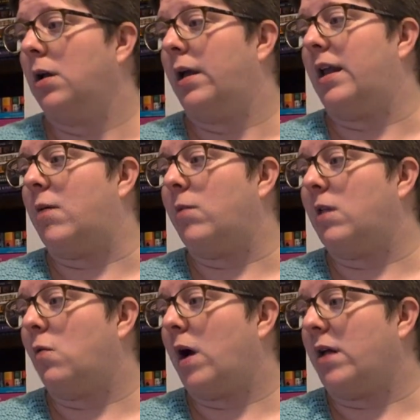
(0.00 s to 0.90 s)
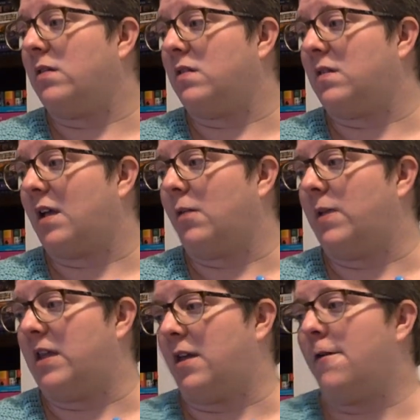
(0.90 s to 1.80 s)
And Emily Wilde
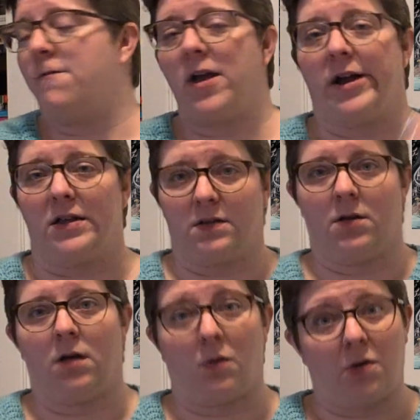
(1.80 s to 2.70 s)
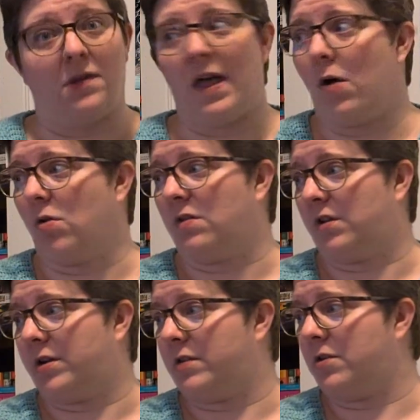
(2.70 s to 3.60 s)
Encyclopedia of Faeries. I want to read that whole
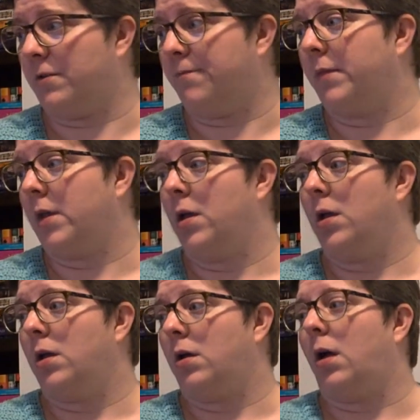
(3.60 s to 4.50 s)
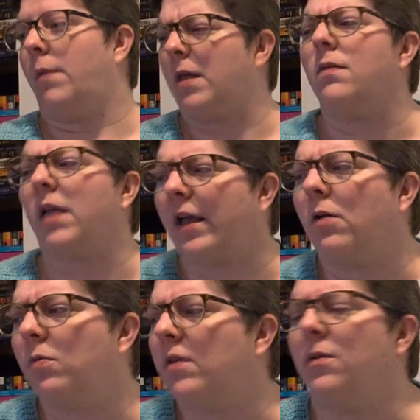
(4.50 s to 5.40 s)
series too. And like
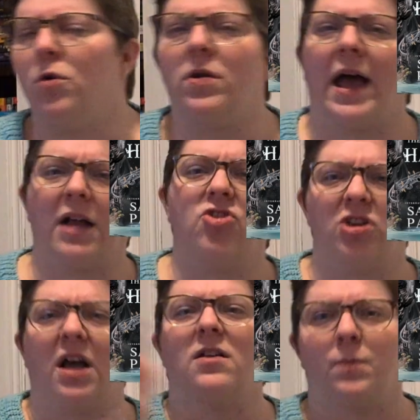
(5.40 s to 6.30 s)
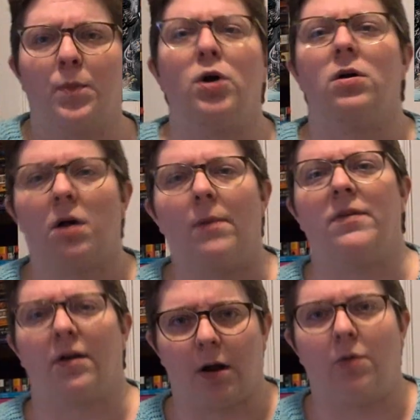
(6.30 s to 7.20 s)
When the Moon Hatched next book comes
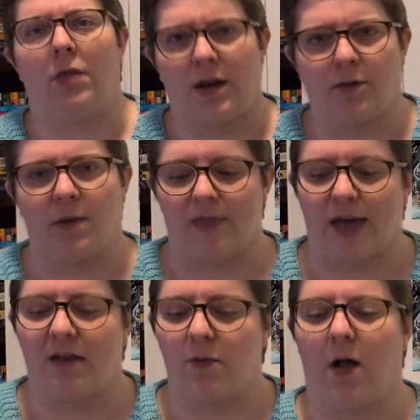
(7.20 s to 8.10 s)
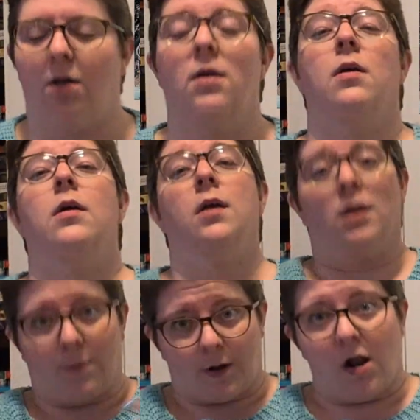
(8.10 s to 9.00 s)
out, I would like to read that as well.
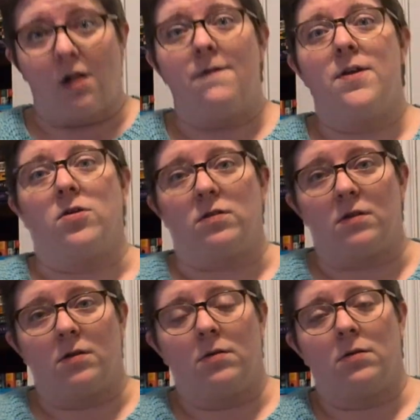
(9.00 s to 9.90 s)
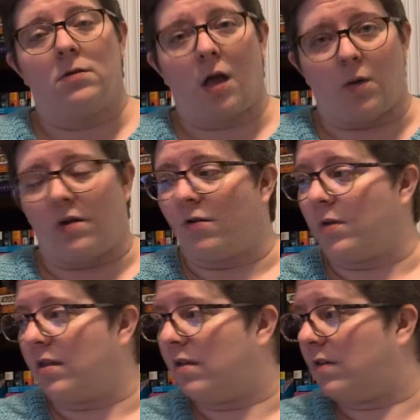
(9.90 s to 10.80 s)
But all of those I want to
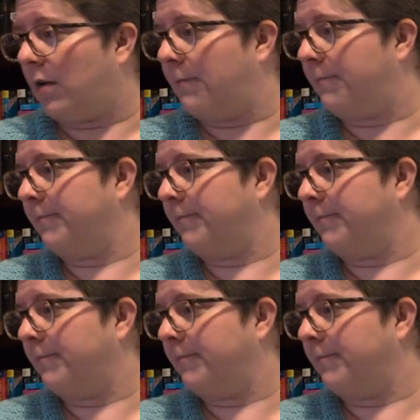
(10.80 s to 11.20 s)
read this year.